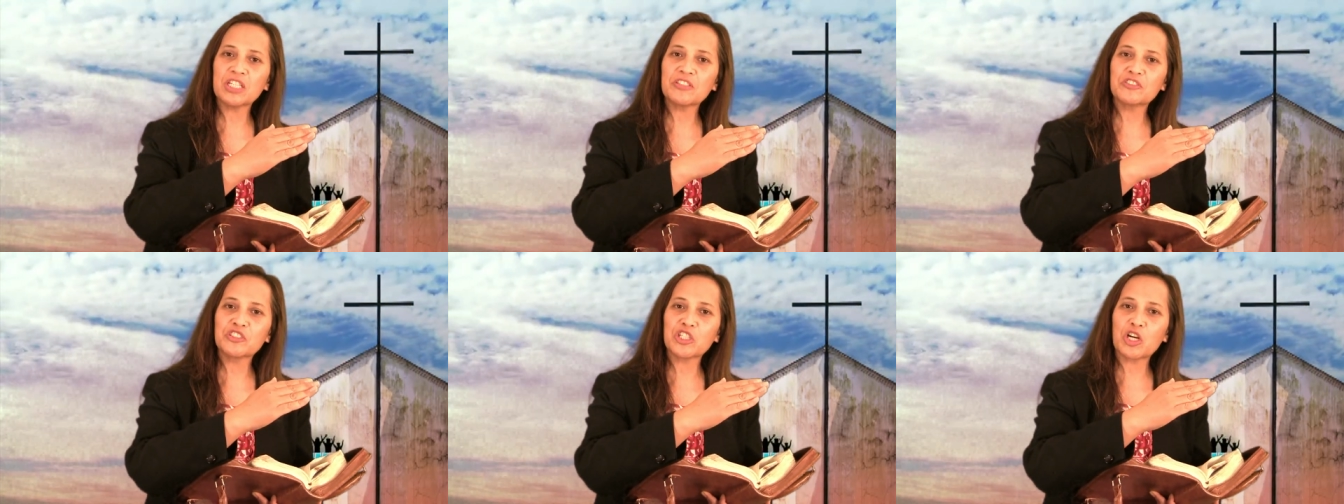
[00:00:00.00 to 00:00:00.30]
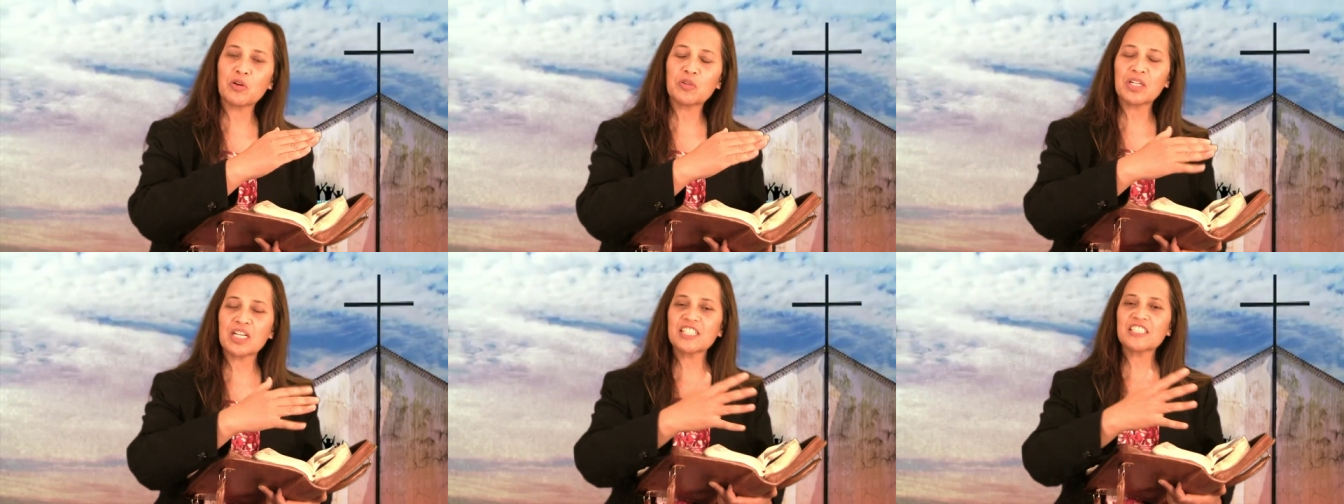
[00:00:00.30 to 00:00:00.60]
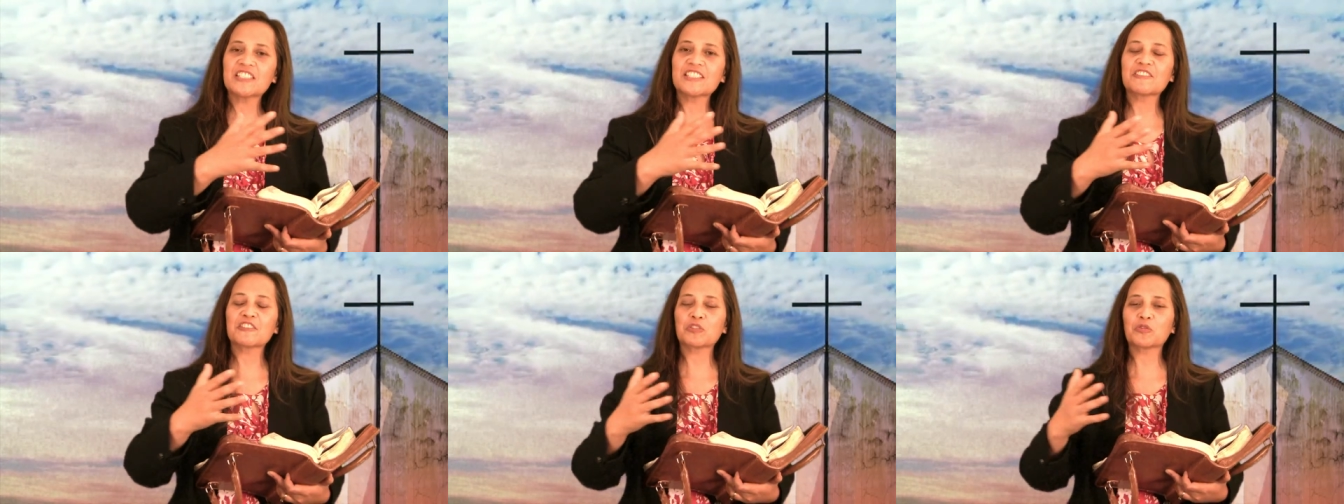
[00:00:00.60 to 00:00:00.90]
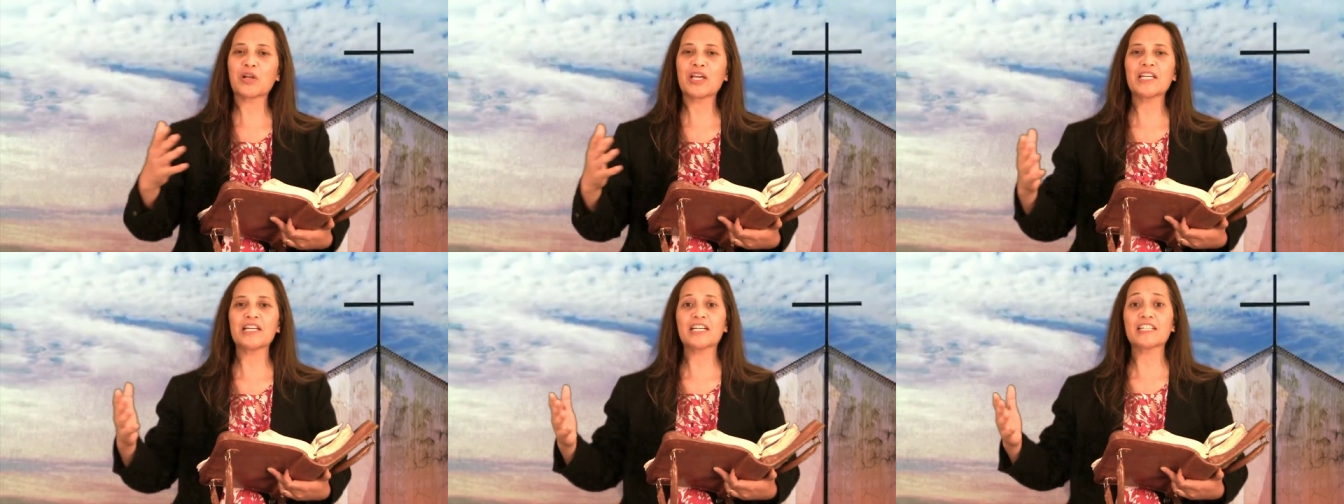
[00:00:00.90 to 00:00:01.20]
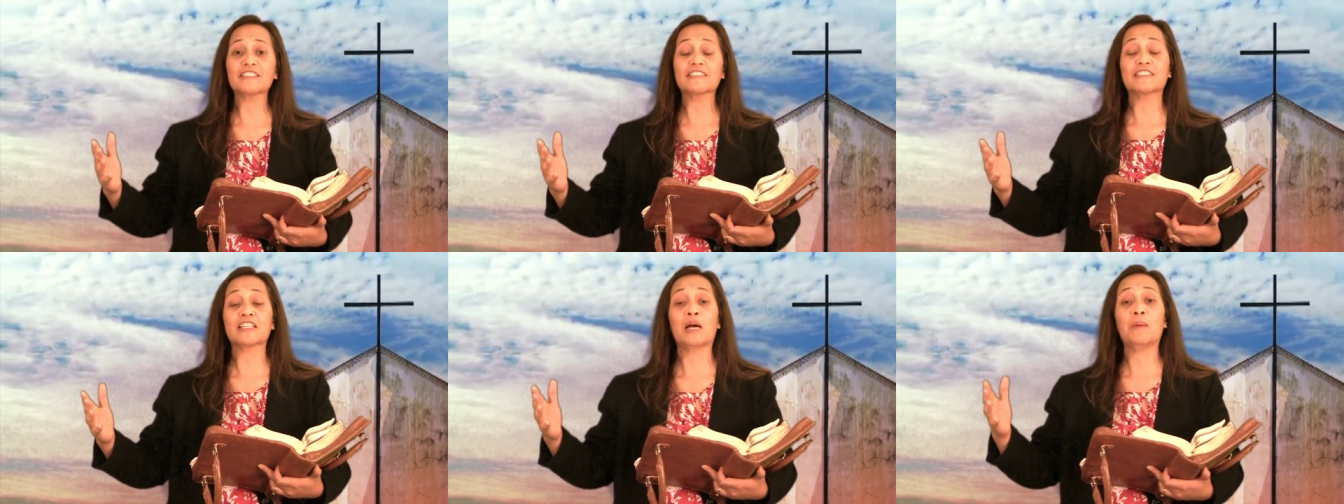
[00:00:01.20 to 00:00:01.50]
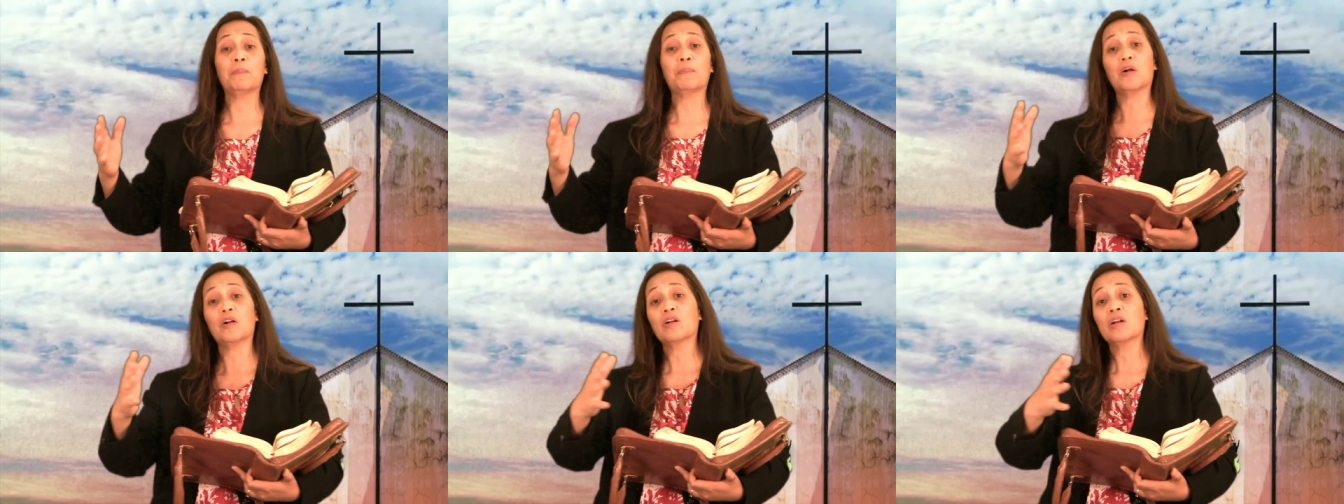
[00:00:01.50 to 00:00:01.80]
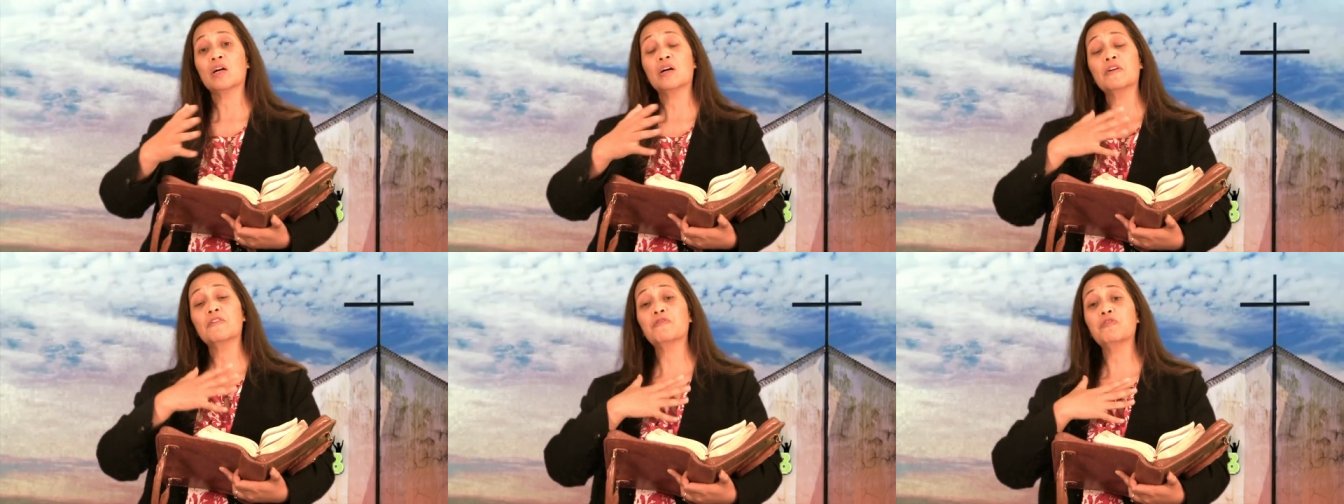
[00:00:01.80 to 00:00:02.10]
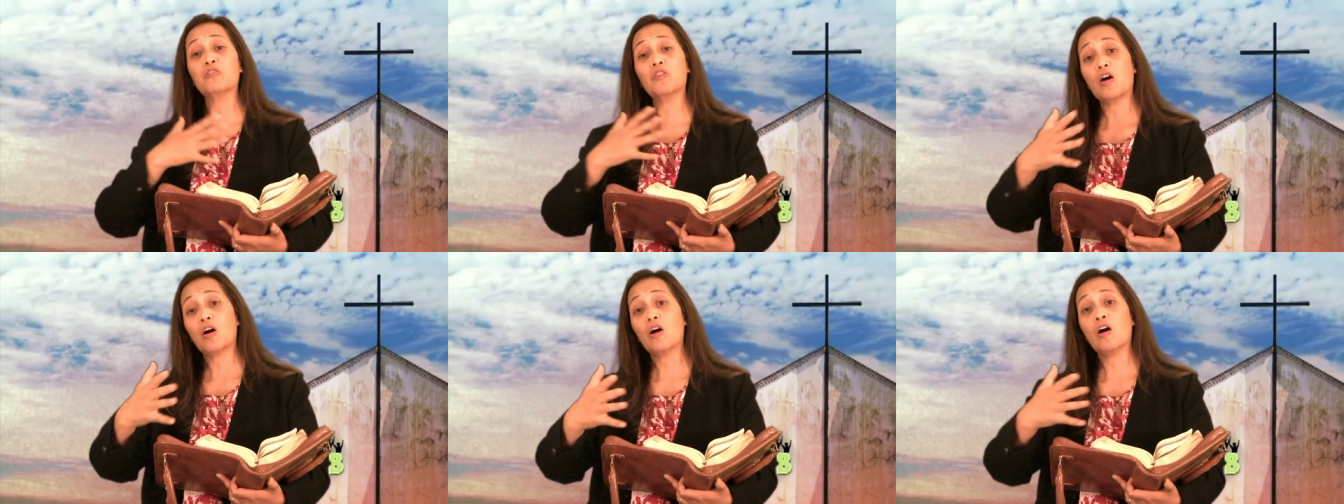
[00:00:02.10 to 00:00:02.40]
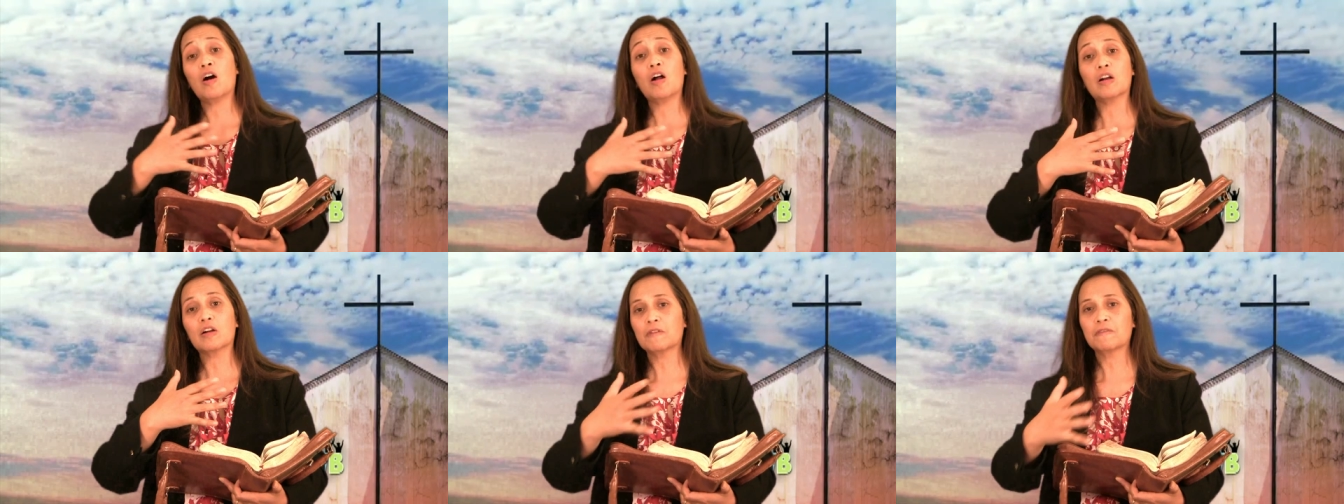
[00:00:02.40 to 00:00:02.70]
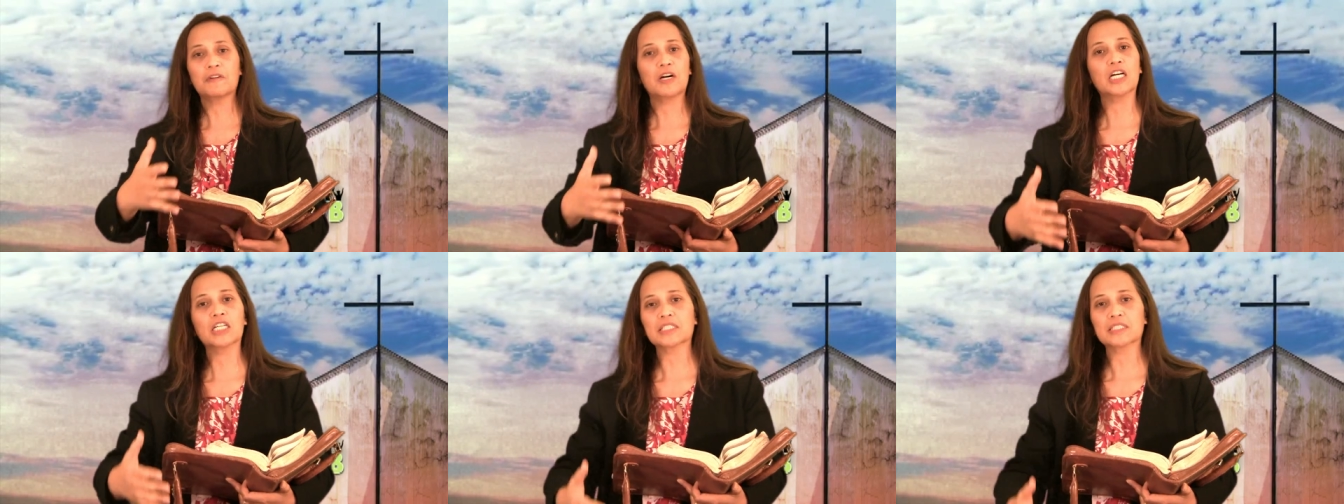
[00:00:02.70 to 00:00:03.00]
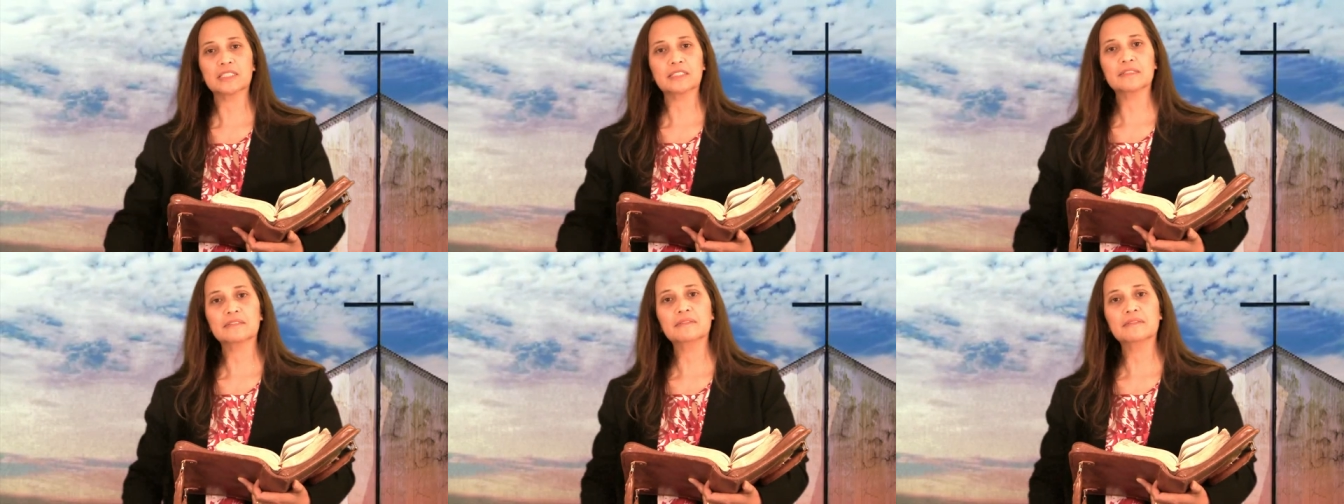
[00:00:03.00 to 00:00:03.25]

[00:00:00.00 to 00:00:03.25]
of Jonah is a great example for all of us.